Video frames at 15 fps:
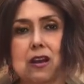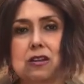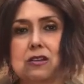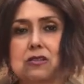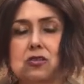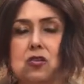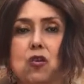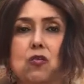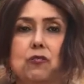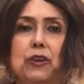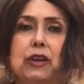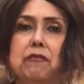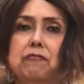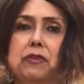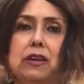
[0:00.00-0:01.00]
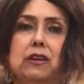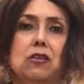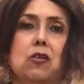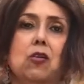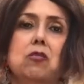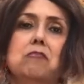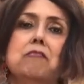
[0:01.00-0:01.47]
So we've been
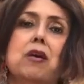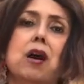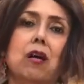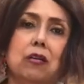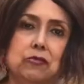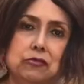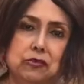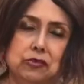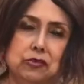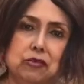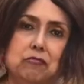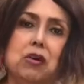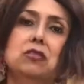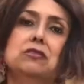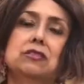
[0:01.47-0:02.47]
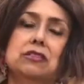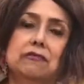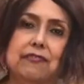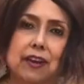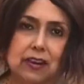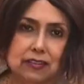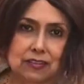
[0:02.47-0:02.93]
homebound, most
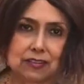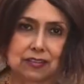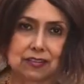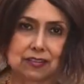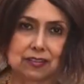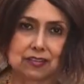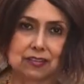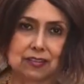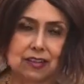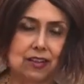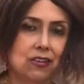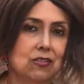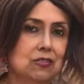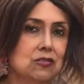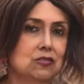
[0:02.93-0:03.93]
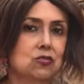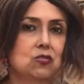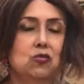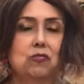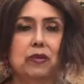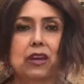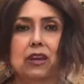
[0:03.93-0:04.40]
of us, you know,
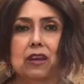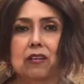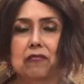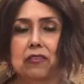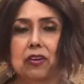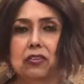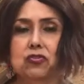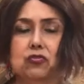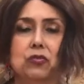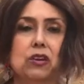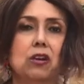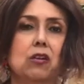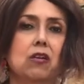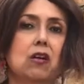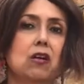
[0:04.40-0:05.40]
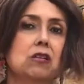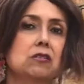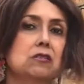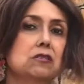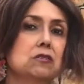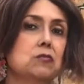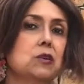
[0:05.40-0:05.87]
Zooming, virtual
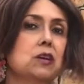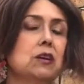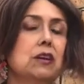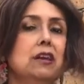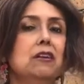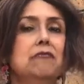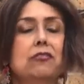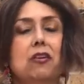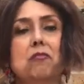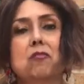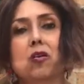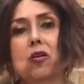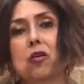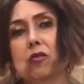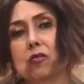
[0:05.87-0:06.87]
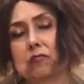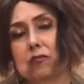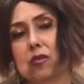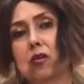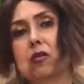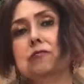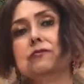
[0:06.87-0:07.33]
calls, working from home,
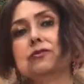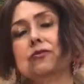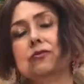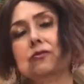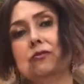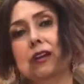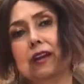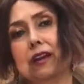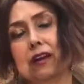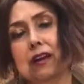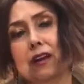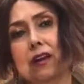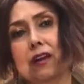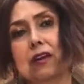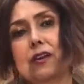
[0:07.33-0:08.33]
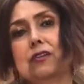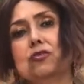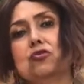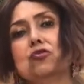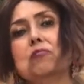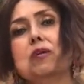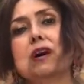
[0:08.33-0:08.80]
homeschooling,
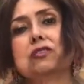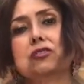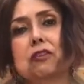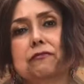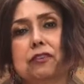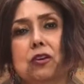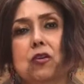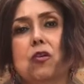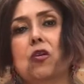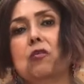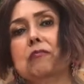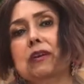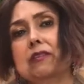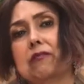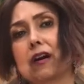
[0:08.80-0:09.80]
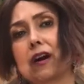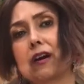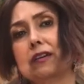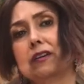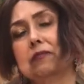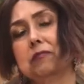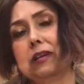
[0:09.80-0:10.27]
too much of the home
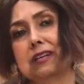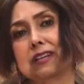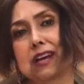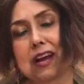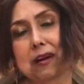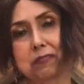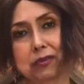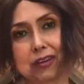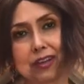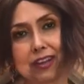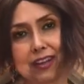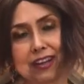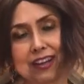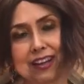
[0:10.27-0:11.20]
environment happening.